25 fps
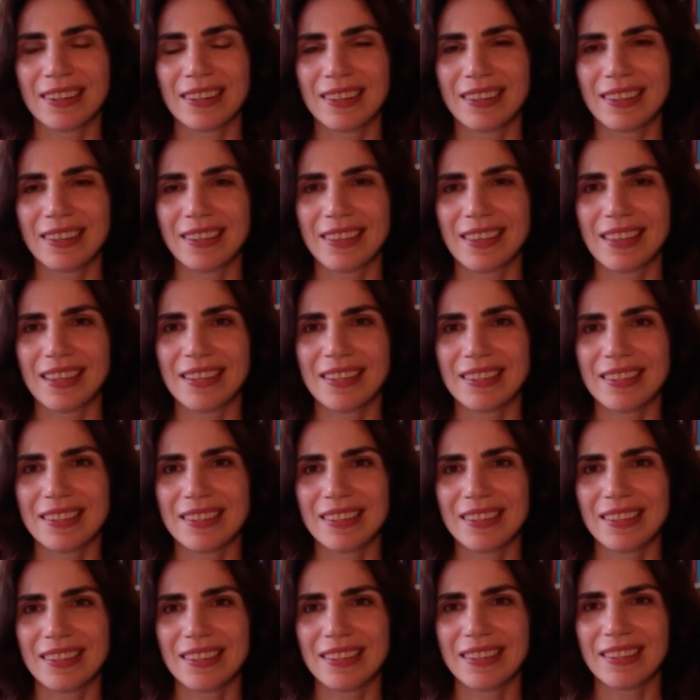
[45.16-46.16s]
this
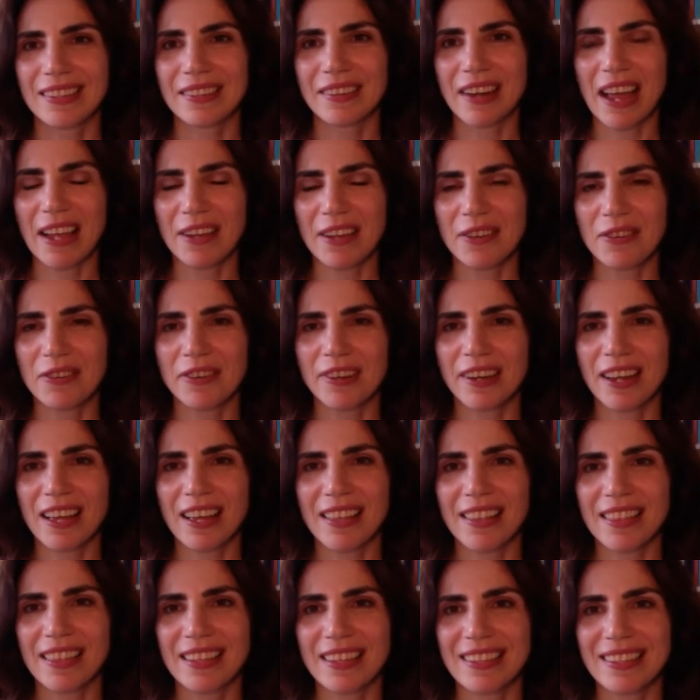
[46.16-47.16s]

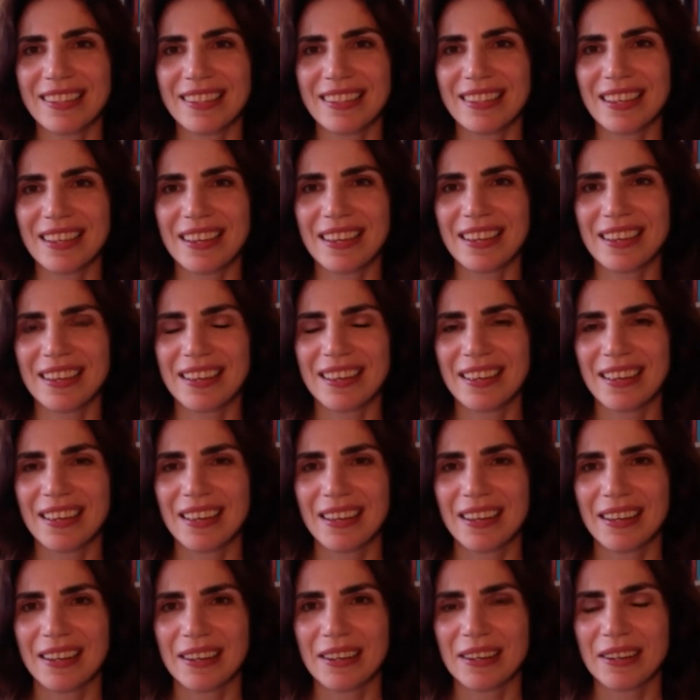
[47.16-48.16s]
Dracula, this
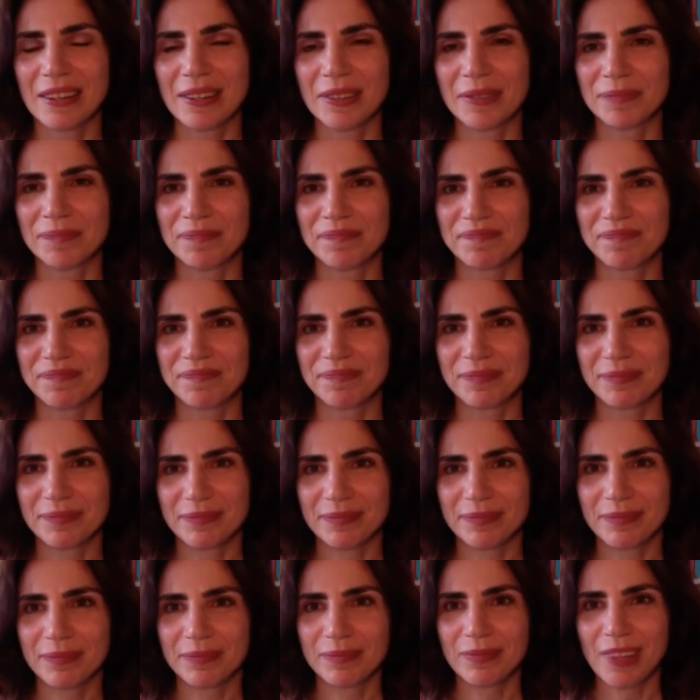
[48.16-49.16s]
Vlad
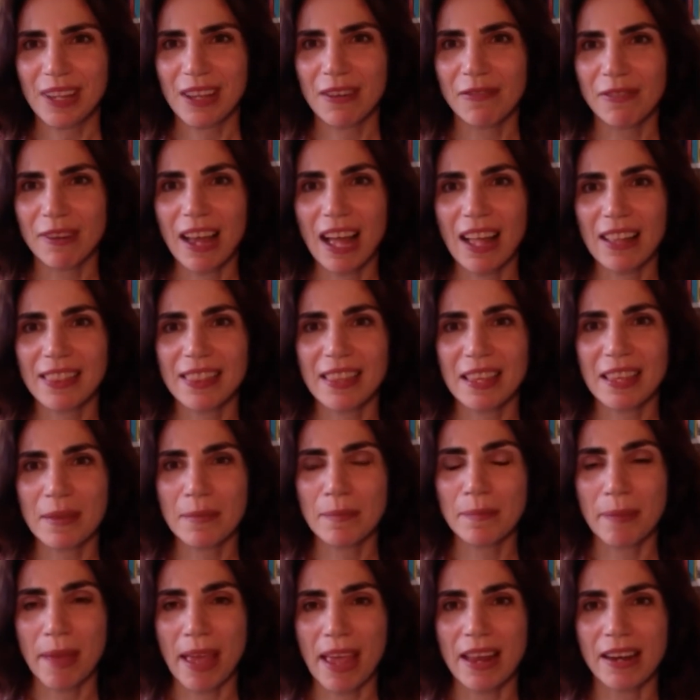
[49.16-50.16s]
the
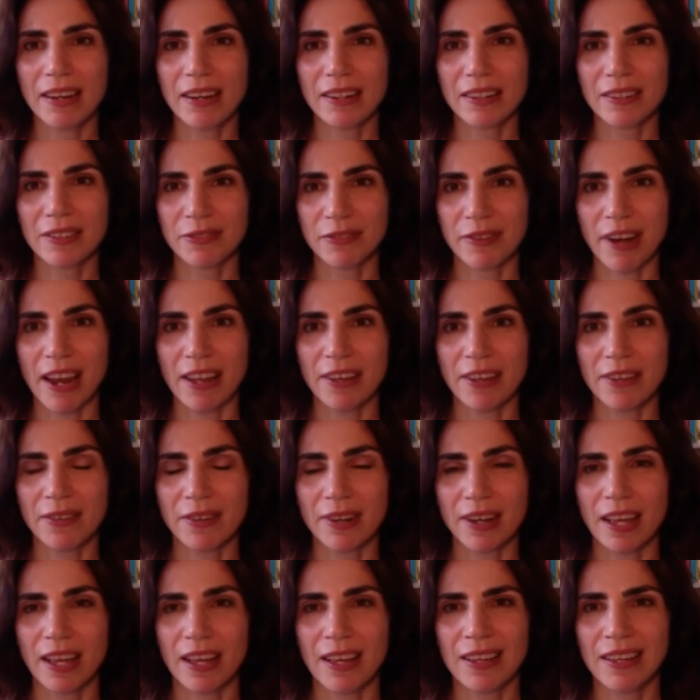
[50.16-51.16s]
Impaler
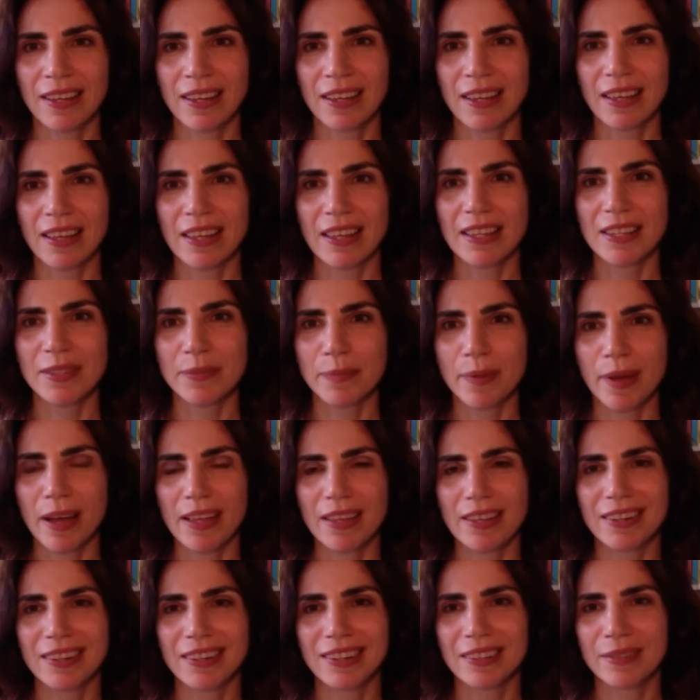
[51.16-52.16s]
Dracula,
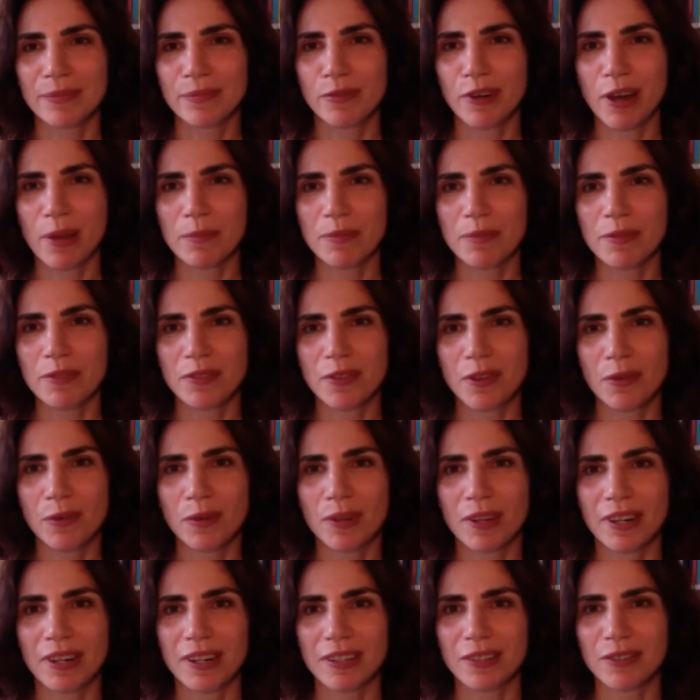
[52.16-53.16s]
inspired Bram
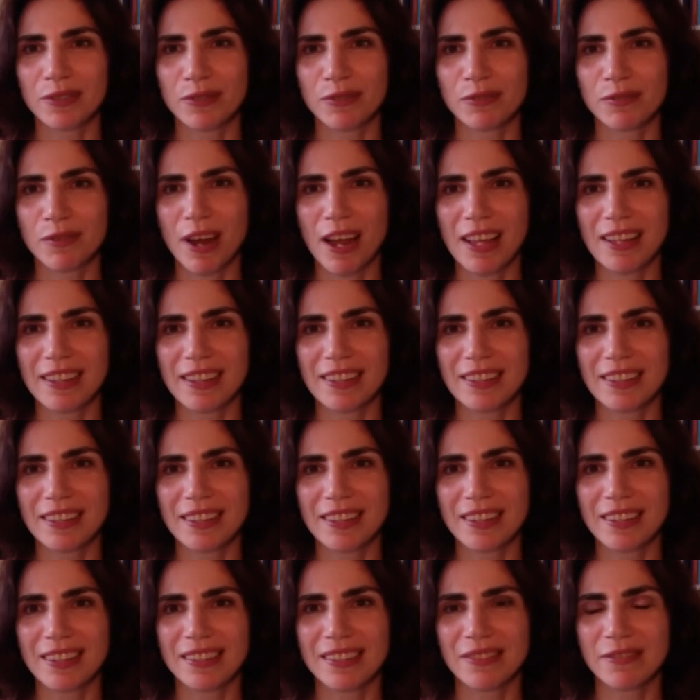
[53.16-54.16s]
Stoker to write
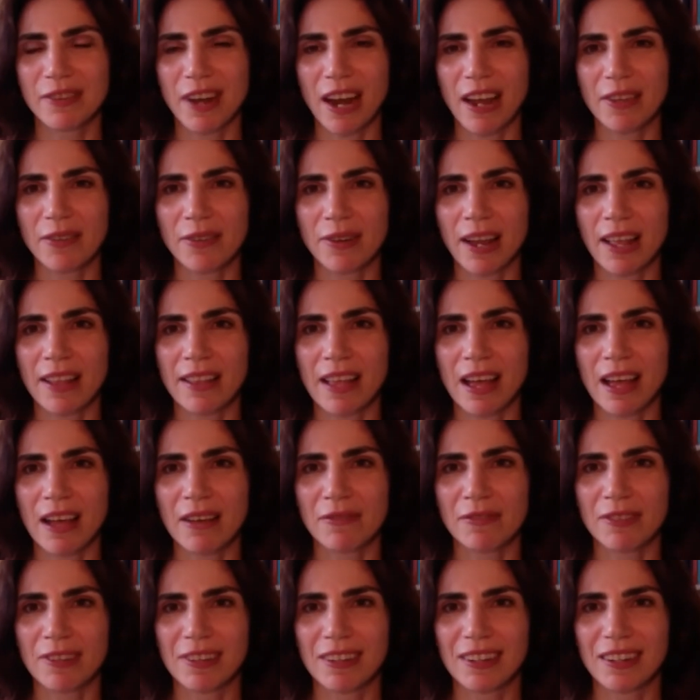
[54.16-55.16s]
his Dracula
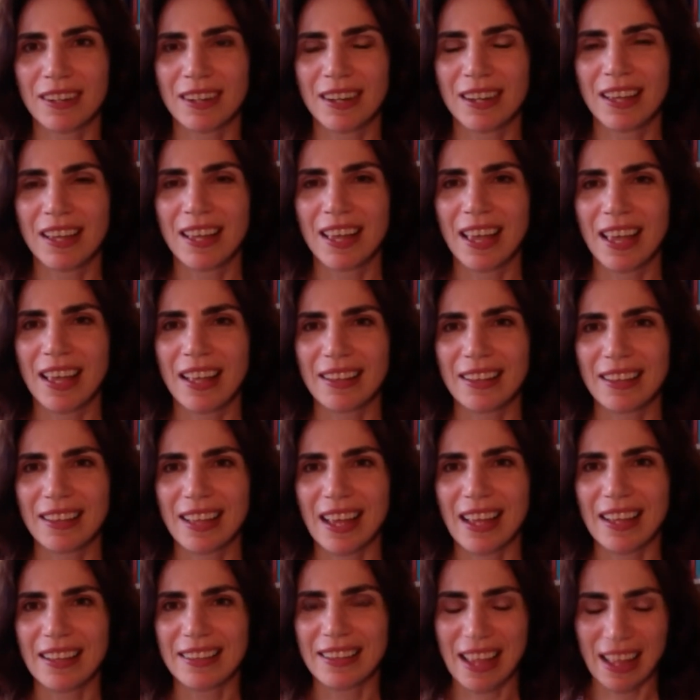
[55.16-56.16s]
novel. And
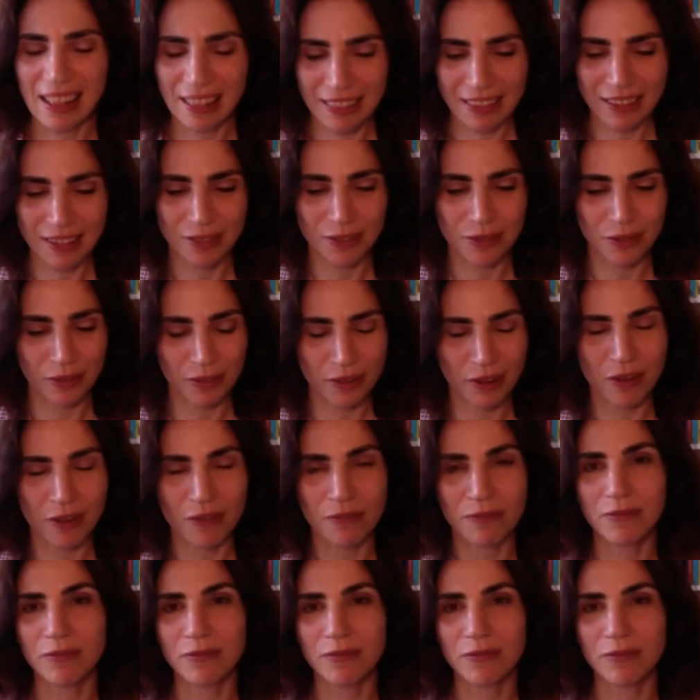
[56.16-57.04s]
I tell the story of